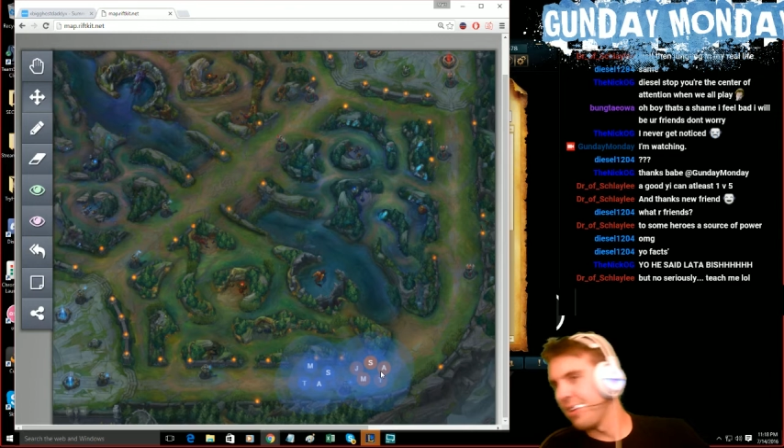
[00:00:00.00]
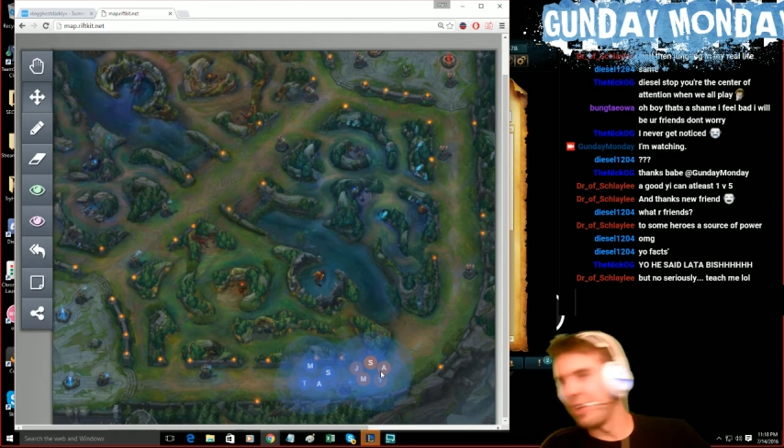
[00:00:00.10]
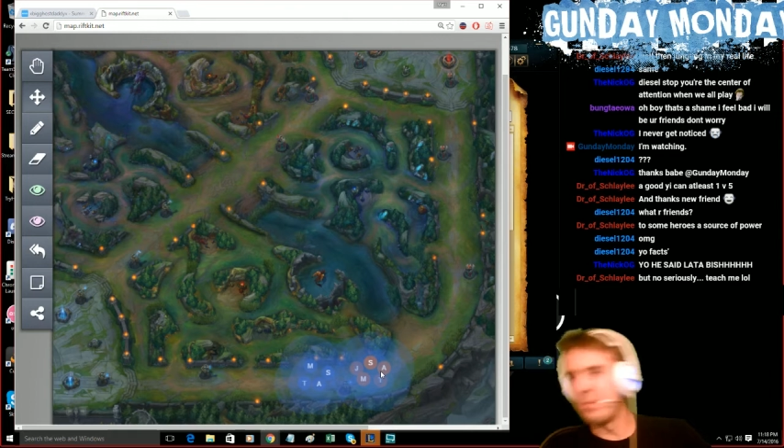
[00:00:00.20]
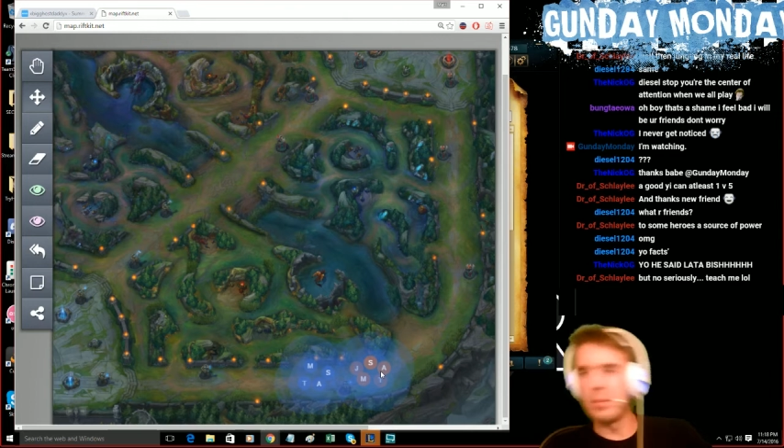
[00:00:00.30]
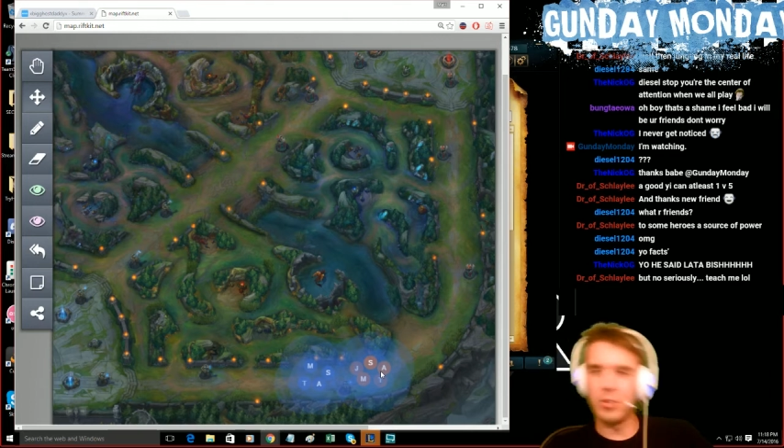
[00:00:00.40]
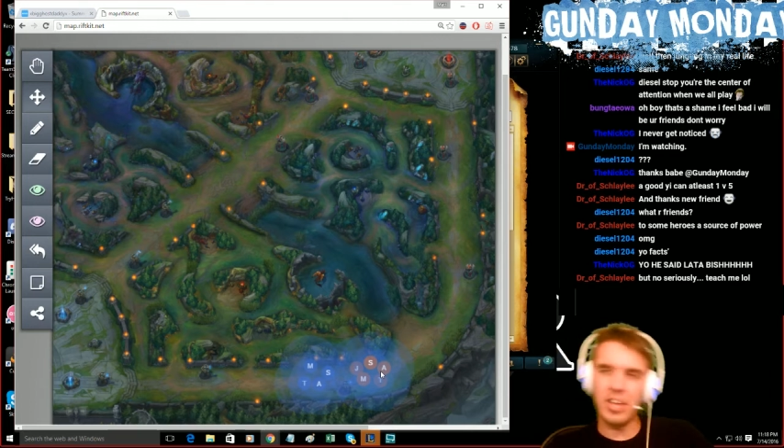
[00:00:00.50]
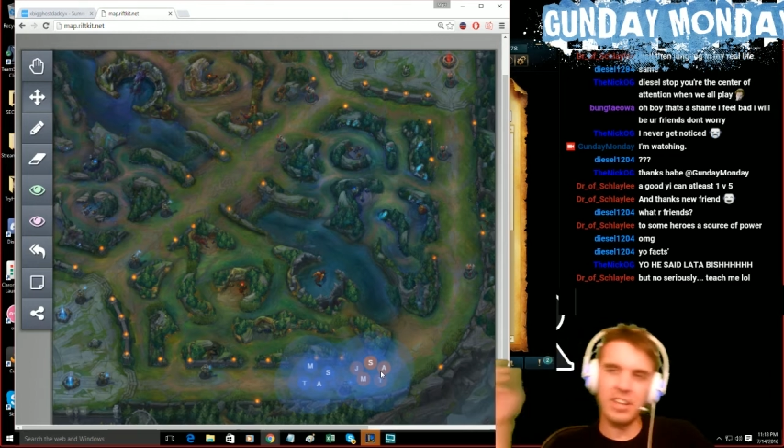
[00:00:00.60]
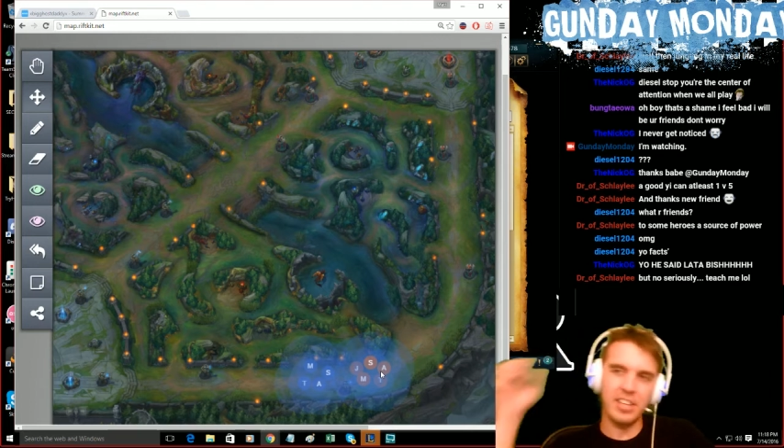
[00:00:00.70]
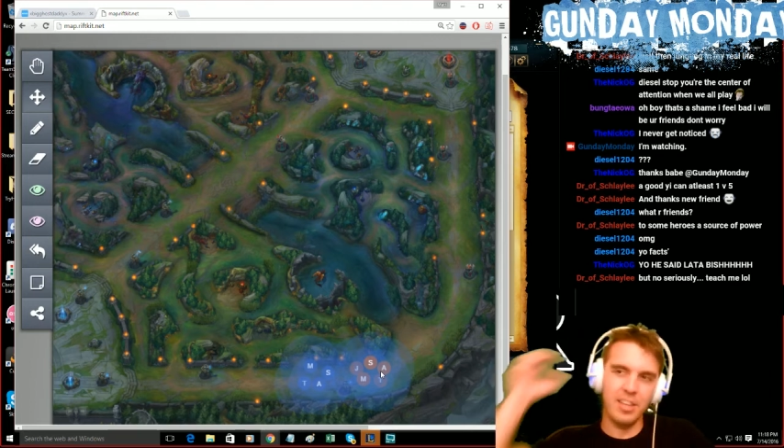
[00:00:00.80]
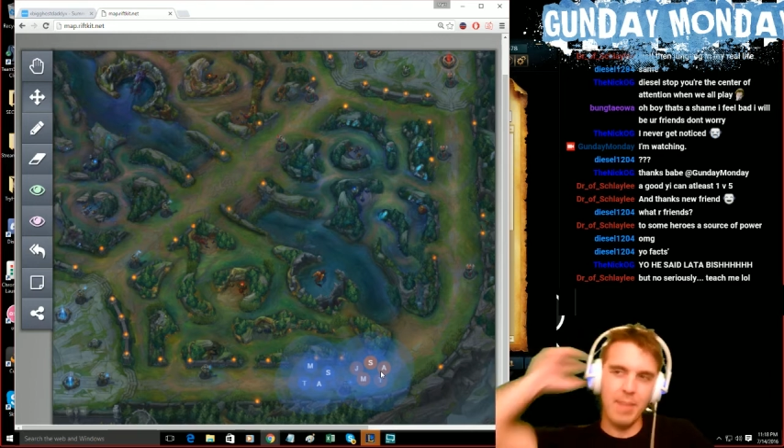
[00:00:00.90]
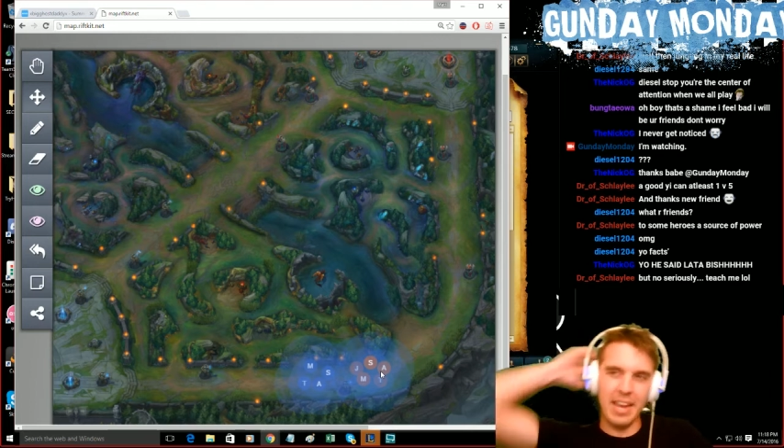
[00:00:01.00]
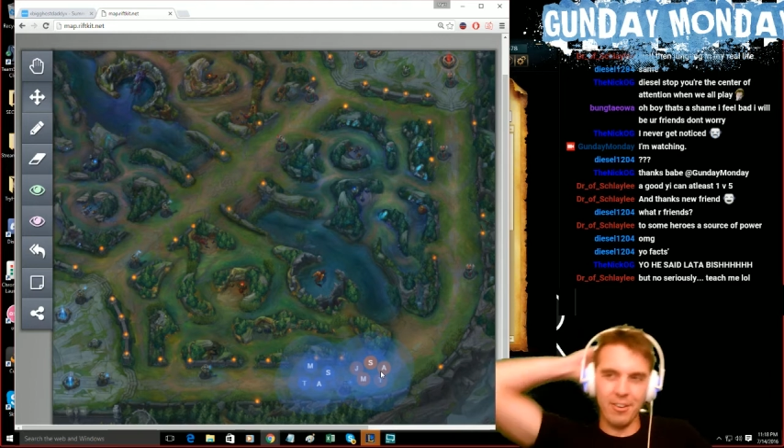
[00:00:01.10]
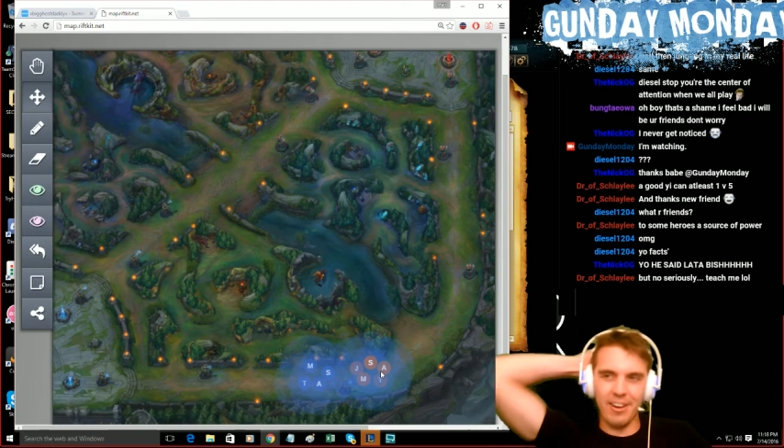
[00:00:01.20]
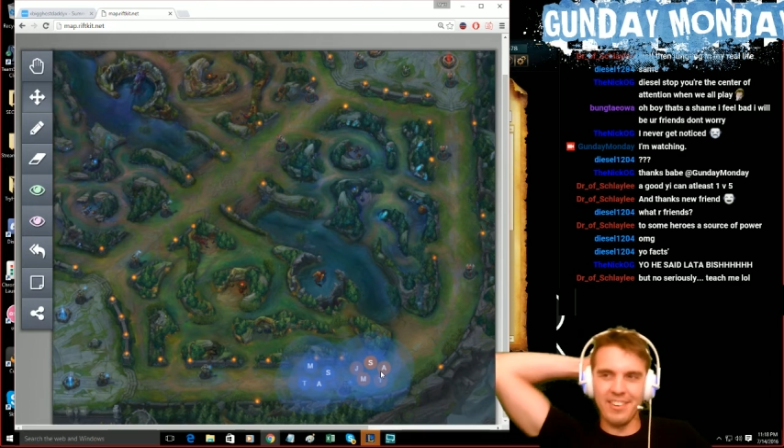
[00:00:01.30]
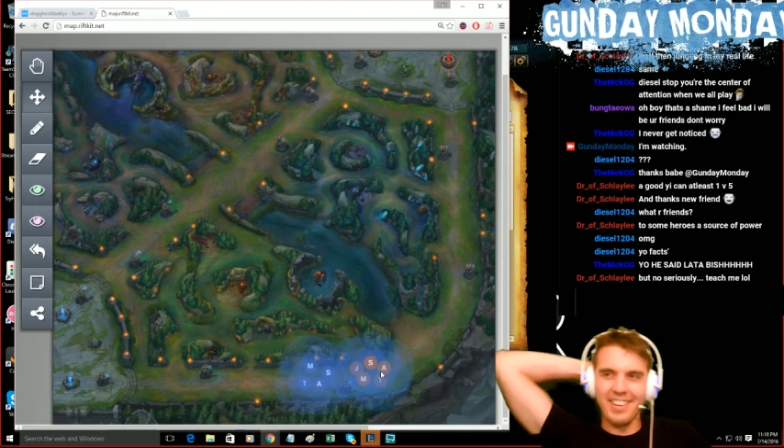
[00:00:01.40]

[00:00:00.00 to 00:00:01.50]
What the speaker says: And people yelling in the background.